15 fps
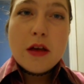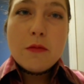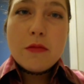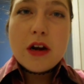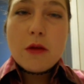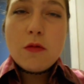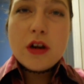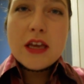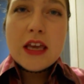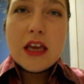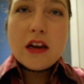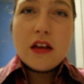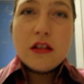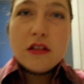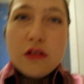But I want to
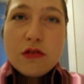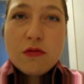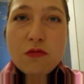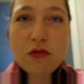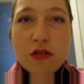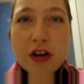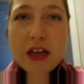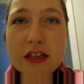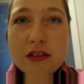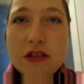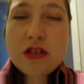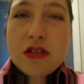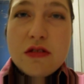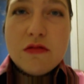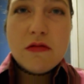get a little more
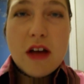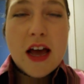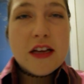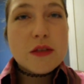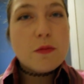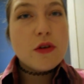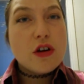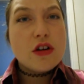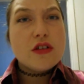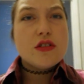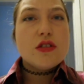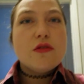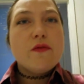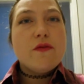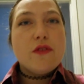into
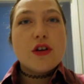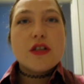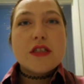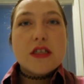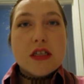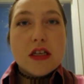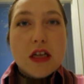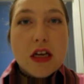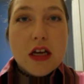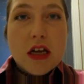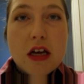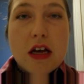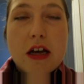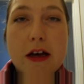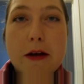Asperger's first.
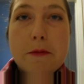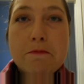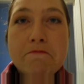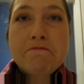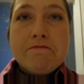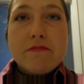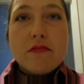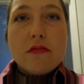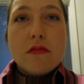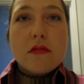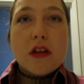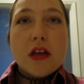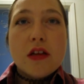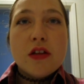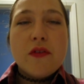
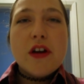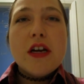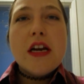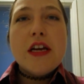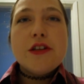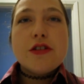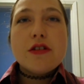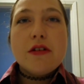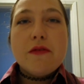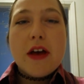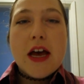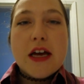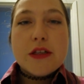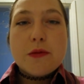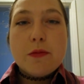The very nature of
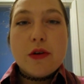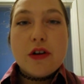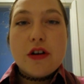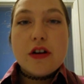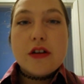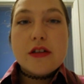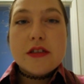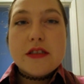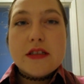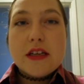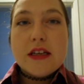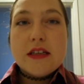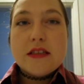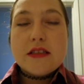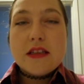Asperger's
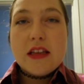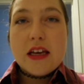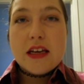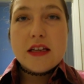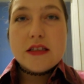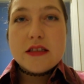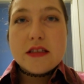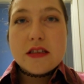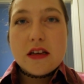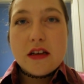is this.